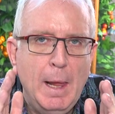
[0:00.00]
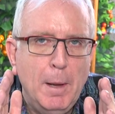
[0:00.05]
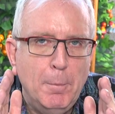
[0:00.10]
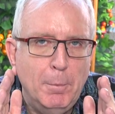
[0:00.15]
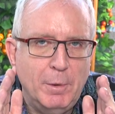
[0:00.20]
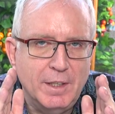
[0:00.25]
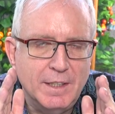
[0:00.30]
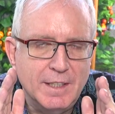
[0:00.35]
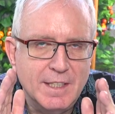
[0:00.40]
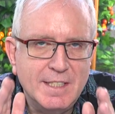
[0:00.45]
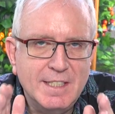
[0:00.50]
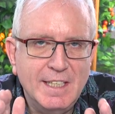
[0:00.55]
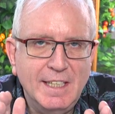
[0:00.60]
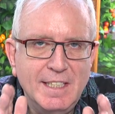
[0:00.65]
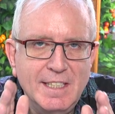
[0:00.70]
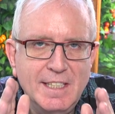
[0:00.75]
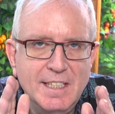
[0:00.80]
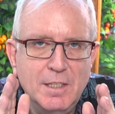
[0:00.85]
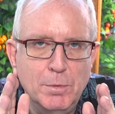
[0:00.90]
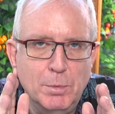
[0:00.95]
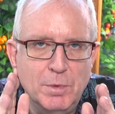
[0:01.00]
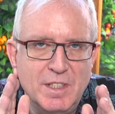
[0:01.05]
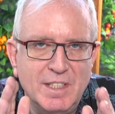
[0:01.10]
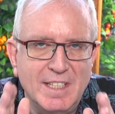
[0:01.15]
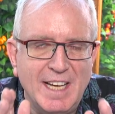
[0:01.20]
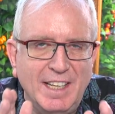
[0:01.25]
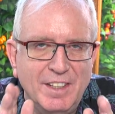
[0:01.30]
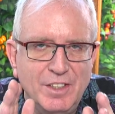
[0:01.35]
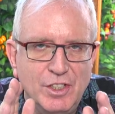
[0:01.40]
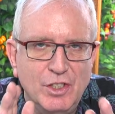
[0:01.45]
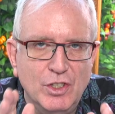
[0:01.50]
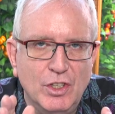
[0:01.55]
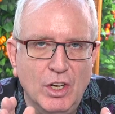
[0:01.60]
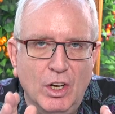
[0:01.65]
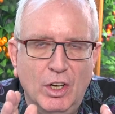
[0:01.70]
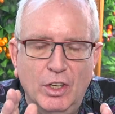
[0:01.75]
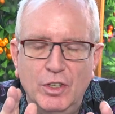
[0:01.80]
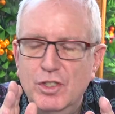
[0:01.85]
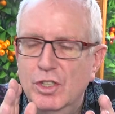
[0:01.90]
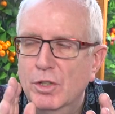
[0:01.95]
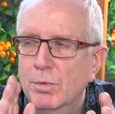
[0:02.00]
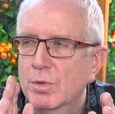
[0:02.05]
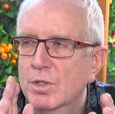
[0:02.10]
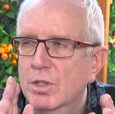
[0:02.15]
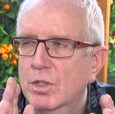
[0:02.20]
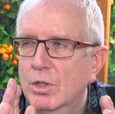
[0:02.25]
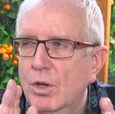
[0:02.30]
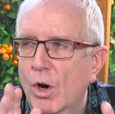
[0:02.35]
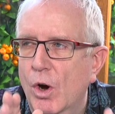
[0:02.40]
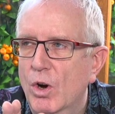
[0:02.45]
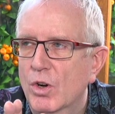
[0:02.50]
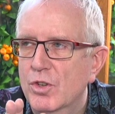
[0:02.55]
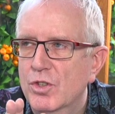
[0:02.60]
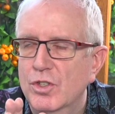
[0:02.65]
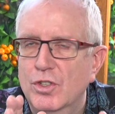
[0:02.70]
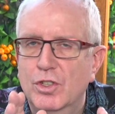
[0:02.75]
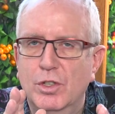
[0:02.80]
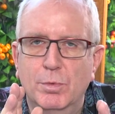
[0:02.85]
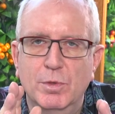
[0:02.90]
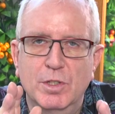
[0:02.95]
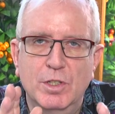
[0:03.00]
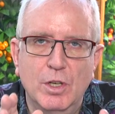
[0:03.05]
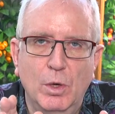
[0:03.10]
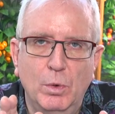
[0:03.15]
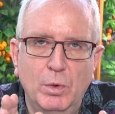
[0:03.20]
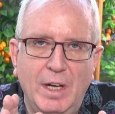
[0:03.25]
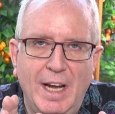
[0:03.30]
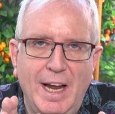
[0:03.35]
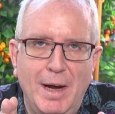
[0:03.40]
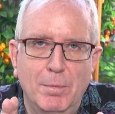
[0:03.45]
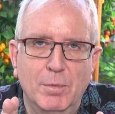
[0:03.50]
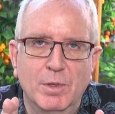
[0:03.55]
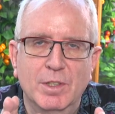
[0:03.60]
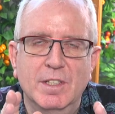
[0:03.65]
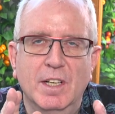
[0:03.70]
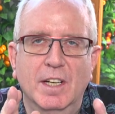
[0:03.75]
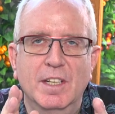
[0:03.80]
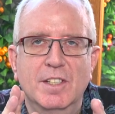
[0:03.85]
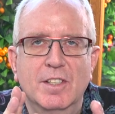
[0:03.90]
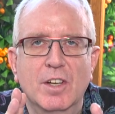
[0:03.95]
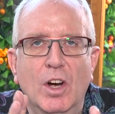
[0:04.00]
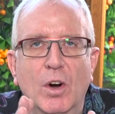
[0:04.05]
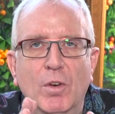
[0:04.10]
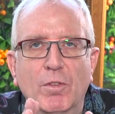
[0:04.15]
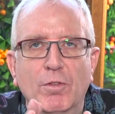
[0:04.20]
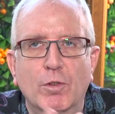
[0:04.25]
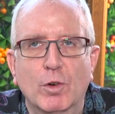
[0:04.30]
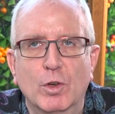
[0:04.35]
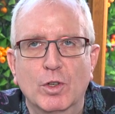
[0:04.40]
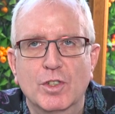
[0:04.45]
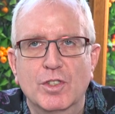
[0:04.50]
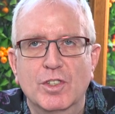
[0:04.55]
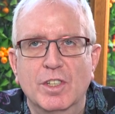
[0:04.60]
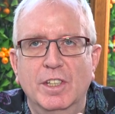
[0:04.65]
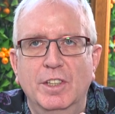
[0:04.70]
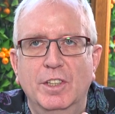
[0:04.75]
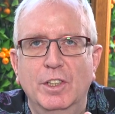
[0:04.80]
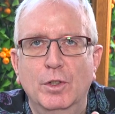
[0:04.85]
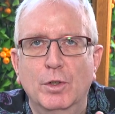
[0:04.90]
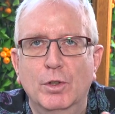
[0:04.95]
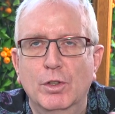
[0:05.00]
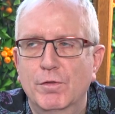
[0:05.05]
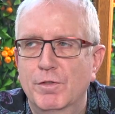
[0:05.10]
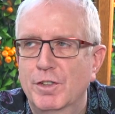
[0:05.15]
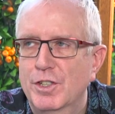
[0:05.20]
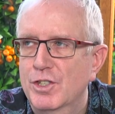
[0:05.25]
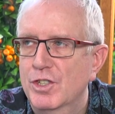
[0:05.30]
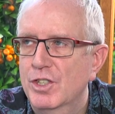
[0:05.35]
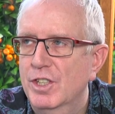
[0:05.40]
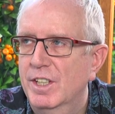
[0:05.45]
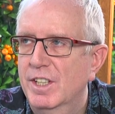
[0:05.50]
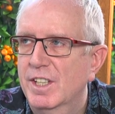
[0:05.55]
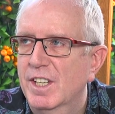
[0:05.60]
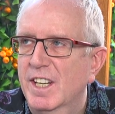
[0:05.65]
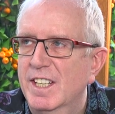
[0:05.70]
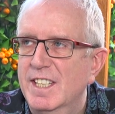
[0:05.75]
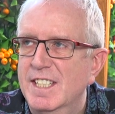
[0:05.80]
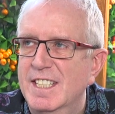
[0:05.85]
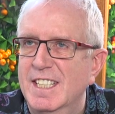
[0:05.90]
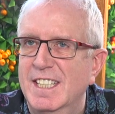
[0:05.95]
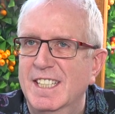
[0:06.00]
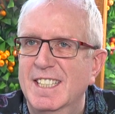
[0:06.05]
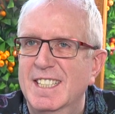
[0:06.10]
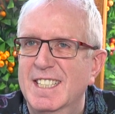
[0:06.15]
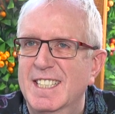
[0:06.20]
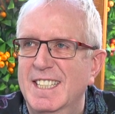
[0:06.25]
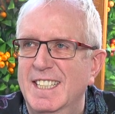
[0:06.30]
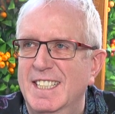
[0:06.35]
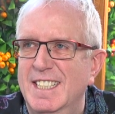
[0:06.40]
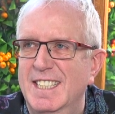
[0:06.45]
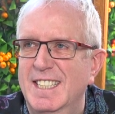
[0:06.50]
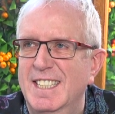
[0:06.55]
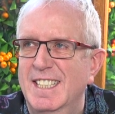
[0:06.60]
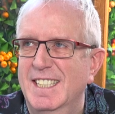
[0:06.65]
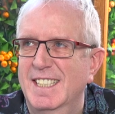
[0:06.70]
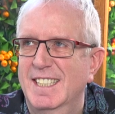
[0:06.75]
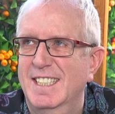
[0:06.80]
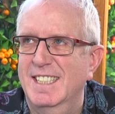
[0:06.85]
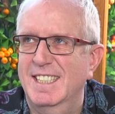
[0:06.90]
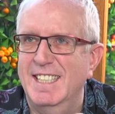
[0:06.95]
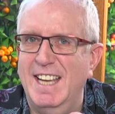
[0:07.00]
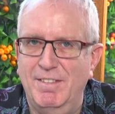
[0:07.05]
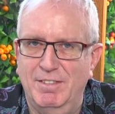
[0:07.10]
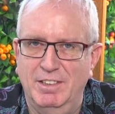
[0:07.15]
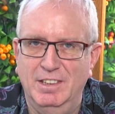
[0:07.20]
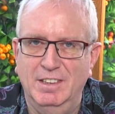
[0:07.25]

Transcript: But in the 60s, it was Sandie Shaw. She was gorgeous. She was so glamorous. I saw her first in the Eurovision in 1967.